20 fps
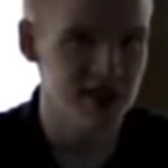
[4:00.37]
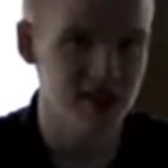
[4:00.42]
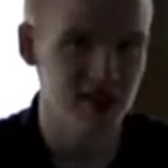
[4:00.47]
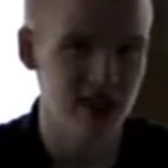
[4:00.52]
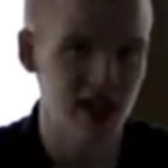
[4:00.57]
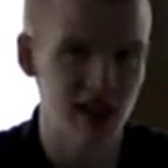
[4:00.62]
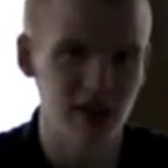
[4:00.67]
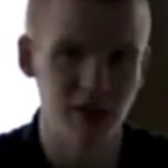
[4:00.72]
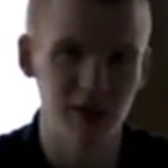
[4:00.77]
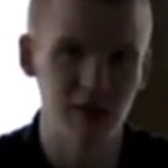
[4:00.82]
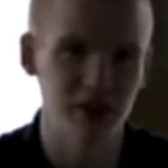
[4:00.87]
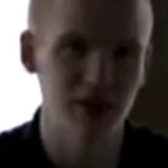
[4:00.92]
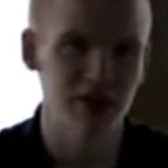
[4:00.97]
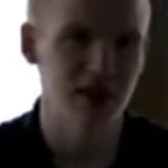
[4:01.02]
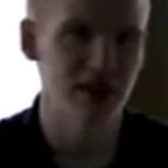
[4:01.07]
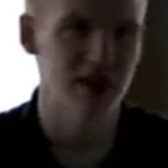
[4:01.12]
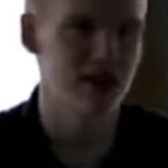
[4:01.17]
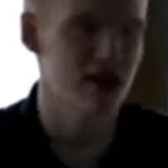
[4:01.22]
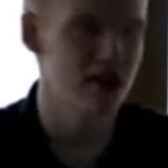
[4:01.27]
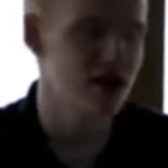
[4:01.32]
a lot of people
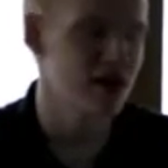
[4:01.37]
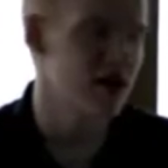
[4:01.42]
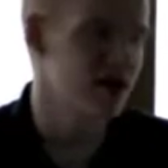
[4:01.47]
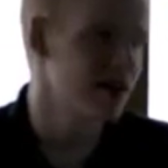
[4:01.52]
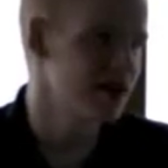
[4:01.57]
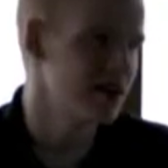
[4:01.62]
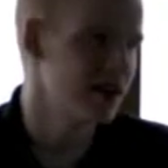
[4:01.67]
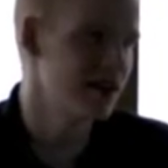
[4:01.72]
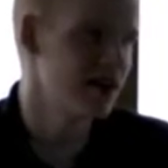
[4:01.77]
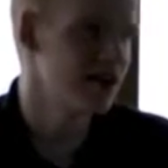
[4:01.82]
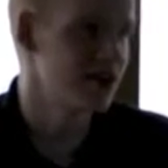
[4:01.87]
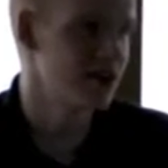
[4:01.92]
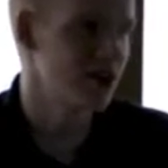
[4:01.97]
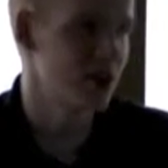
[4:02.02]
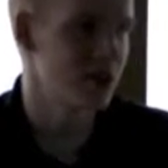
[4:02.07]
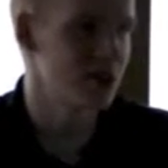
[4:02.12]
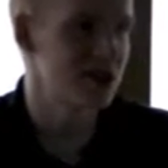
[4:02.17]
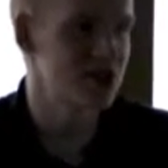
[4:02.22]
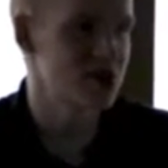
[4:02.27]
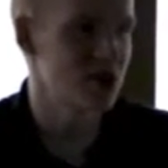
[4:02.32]
think, oh,
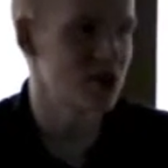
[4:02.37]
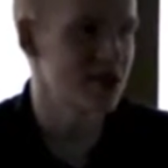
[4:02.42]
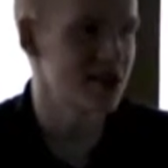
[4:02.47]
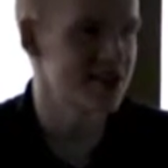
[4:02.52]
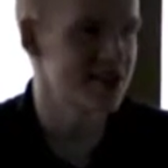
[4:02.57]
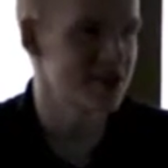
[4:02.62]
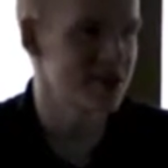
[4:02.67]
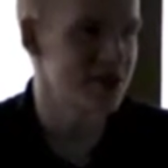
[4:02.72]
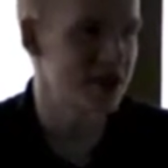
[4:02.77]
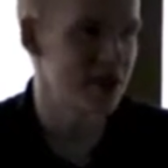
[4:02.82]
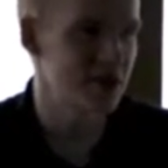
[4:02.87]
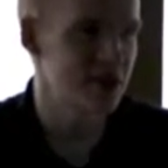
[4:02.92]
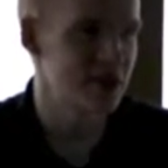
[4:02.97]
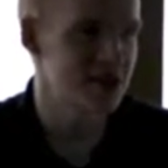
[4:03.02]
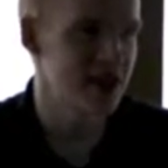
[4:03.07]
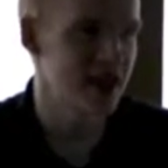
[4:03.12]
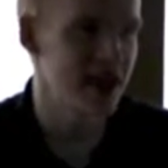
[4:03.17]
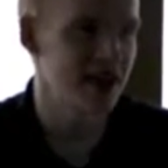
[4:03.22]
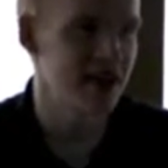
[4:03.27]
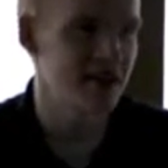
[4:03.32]
nobody's joining DeMolay, we're
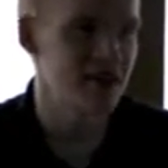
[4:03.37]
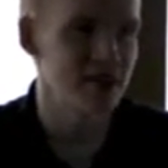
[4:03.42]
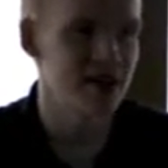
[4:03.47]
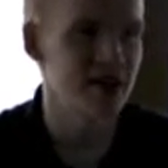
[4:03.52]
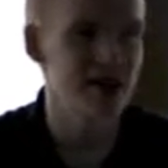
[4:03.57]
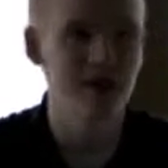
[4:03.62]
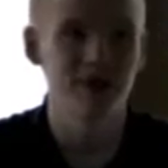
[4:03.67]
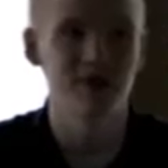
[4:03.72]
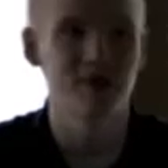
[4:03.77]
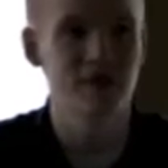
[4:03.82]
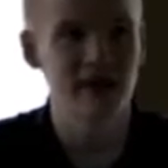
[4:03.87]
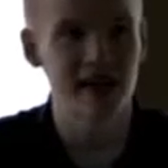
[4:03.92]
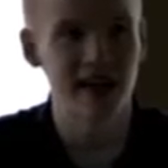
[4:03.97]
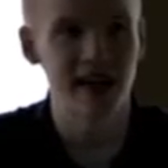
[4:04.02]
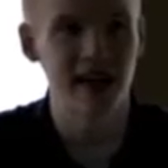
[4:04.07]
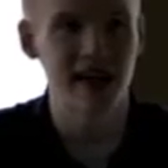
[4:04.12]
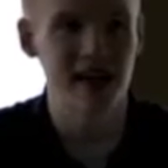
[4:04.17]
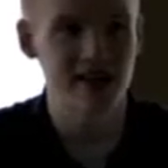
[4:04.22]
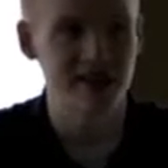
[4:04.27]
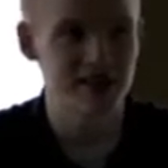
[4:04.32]
dying. Well, we're
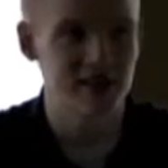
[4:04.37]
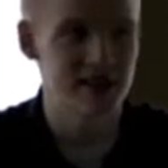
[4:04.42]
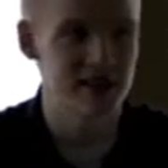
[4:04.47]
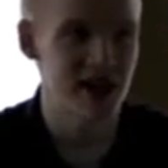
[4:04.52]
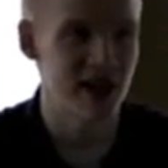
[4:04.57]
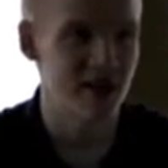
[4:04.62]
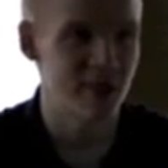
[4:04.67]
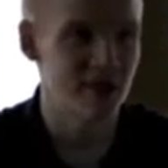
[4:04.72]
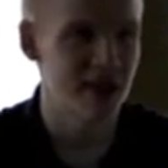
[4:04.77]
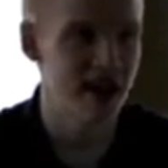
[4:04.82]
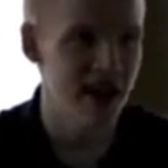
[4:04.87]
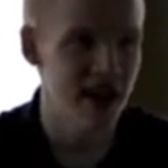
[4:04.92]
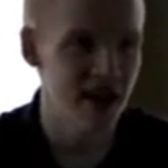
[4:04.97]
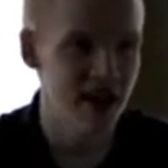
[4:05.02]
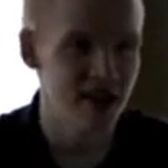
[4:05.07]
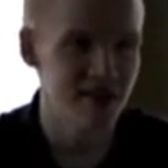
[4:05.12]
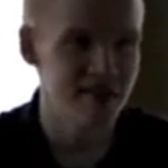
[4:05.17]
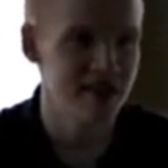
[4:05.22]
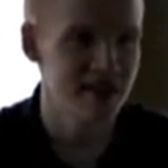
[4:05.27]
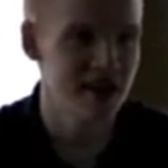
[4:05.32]
not actually dying. We
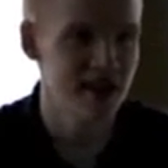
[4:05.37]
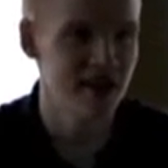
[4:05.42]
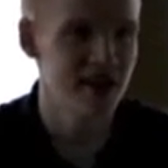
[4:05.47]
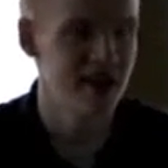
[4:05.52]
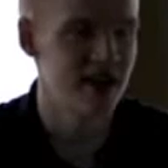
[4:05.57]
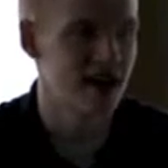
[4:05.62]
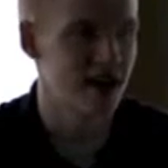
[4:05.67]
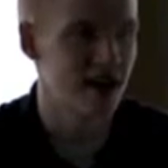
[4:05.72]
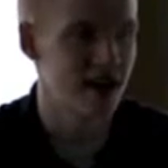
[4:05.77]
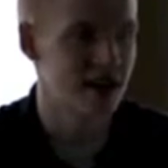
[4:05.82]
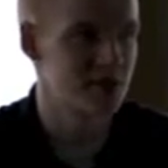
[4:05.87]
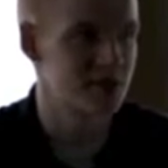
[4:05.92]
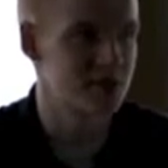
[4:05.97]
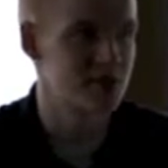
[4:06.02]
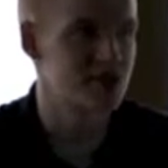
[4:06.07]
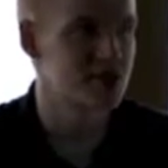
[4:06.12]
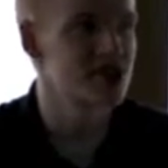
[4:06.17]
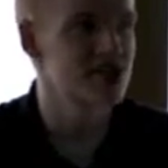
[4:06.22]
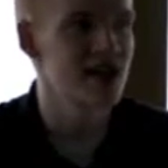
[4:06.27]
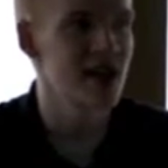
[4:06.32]
have
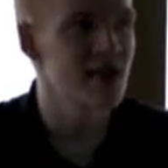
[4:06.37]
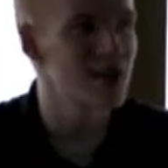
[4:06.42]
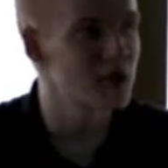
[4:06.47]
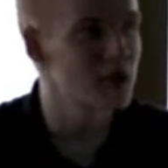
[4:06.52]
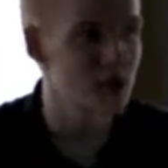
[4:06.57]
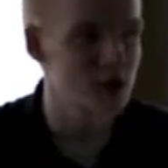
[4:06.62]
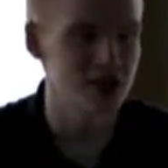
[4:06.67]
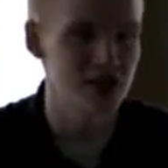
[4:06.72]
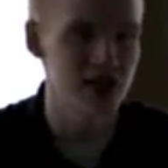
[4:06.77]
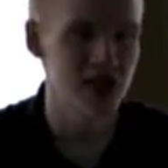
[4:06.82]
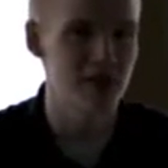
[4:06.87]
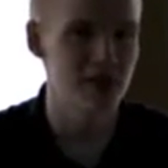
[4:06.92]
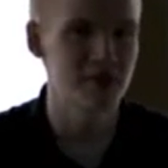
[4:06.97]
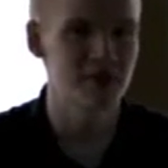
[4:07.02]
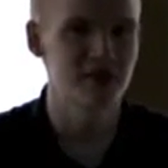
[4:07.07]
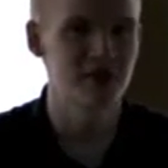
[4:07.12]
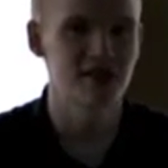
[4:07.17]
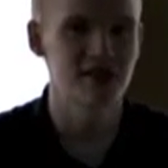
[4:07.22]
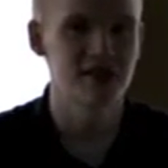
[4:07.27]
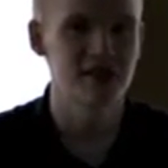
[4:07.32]
several
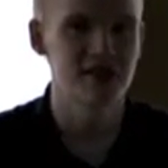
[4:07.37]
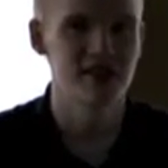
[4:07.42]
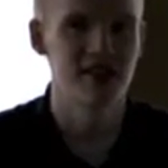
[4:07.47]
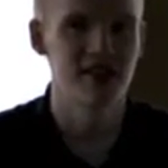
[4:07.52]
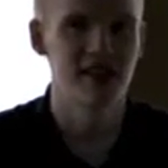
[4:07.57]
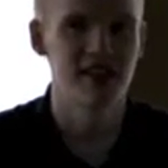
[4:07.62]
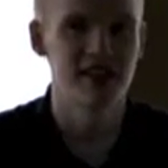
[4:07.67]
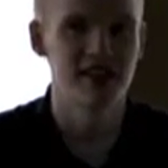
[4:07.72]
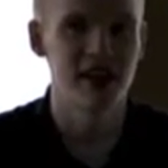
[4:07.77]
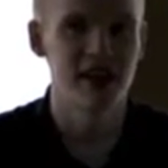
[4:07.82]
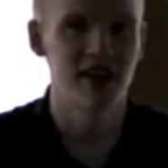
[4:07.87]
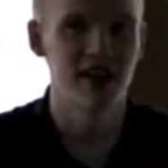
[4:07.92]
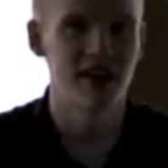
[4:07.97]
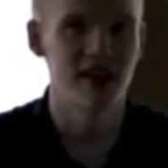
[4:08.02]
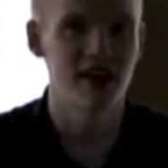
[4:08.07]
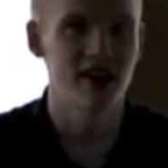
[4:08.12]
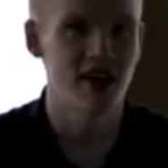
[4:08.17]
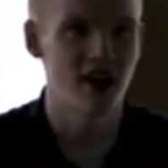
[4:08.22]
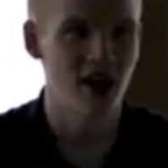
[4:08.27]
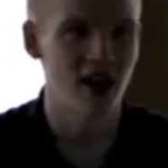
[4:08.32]
chapters that
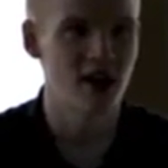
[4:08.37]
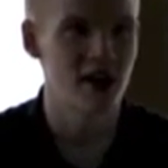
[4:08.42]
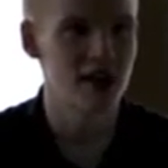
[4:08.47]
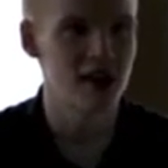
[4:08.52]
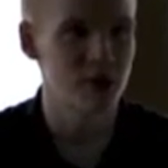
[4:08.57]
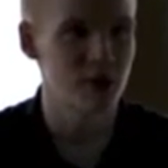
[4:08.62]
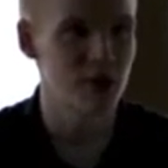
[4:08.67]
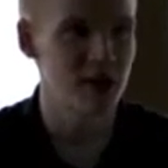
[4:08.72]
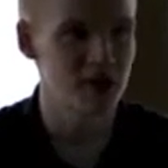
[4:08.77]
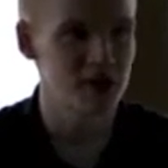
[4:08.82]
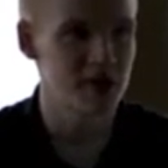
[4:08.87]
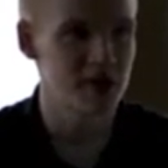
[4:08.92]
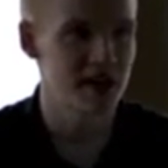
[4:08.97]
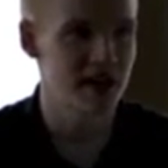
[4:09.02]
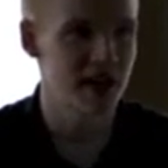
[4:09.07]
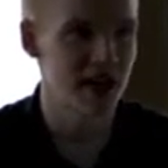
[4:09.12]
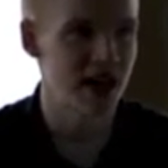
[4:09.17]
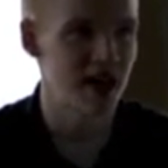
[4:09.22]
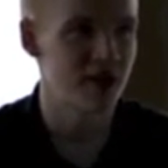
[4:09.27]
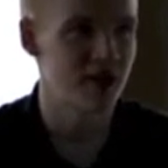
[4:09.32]
are in the works right
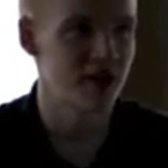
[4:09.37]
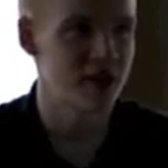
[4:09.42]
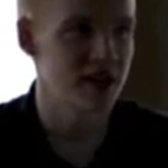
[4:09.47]
now of